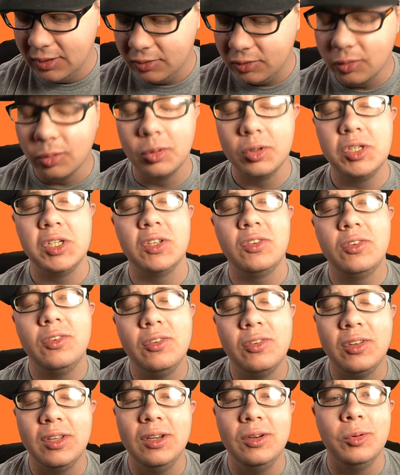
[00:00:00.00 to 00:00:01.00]
Torchic's
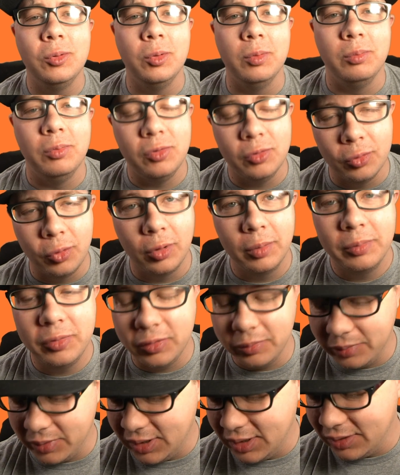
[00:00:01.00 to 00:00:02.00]
just here to absorb
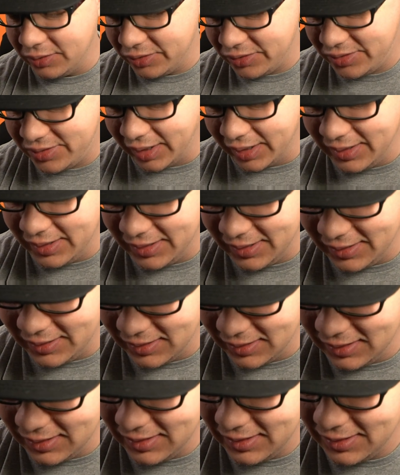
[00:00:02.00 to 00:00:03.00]
some hits
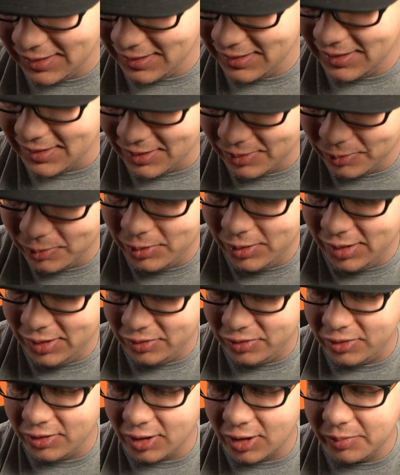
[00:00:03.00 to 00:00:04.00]
when
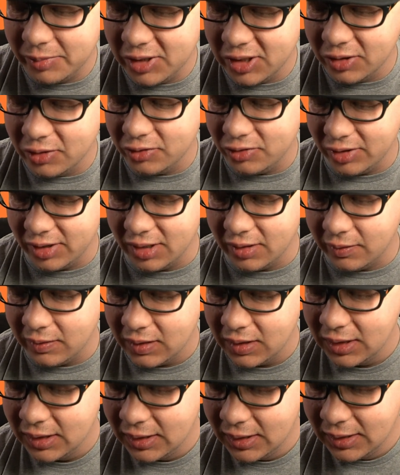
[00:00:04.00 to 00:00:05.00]
Starmie goes down.
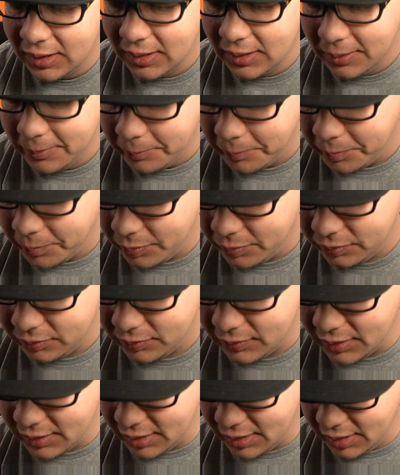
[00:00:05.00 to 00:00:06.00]

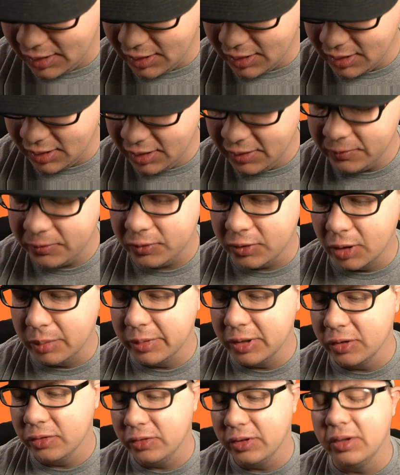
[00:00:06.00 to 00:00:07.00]
If
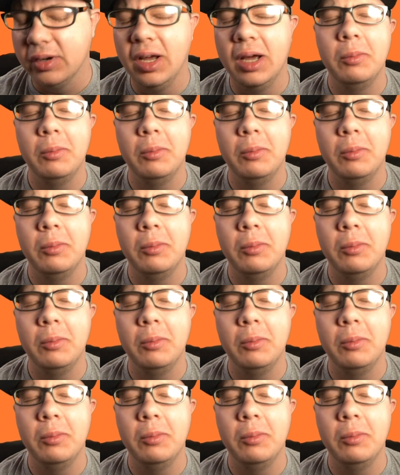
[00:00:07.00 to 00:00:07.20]
Starmie goes down.